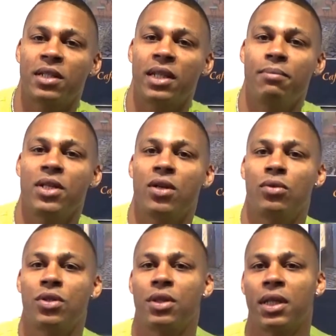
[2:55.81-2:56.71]
Let me know
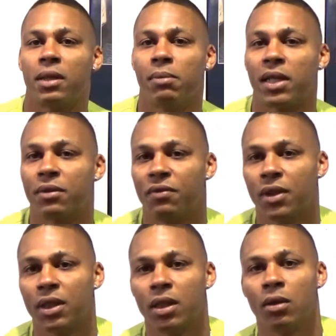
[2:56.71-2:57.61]
what you think about the
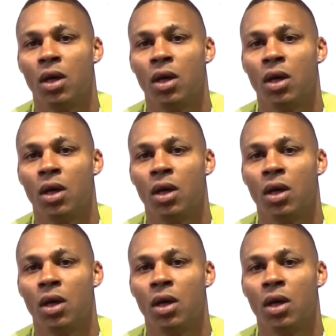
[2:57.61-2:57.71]
video.